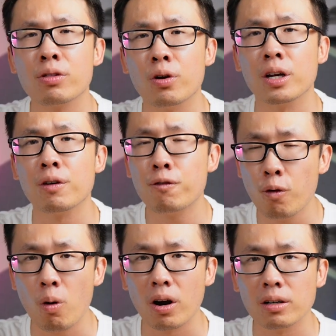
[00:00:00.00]

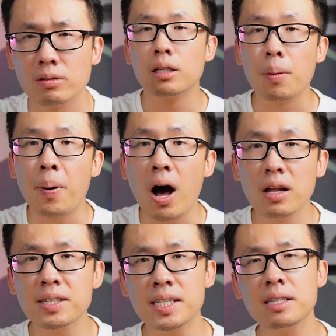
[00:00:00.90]
34. The
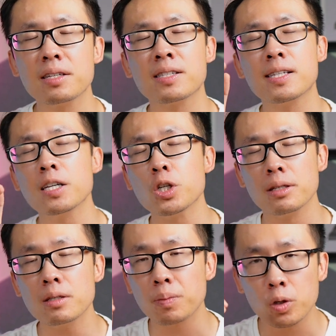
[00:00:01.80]
policy
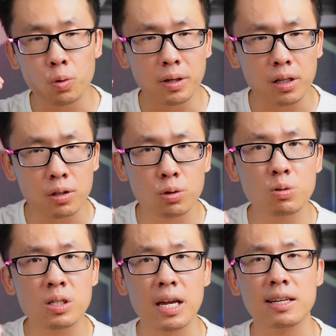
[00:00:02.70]
decisions between the two
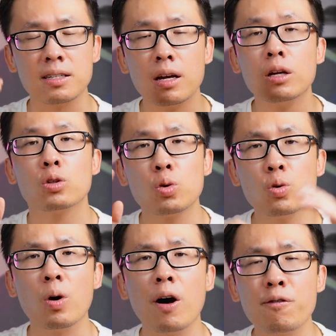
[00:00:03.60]
states
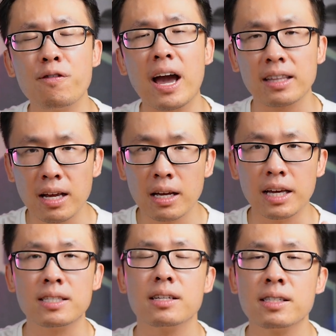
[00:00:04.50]
do affect
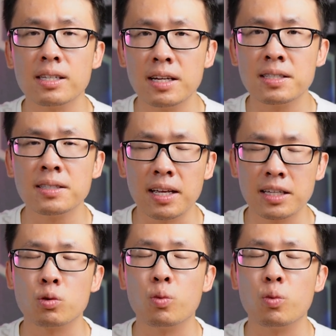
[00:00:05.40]
its citizens and its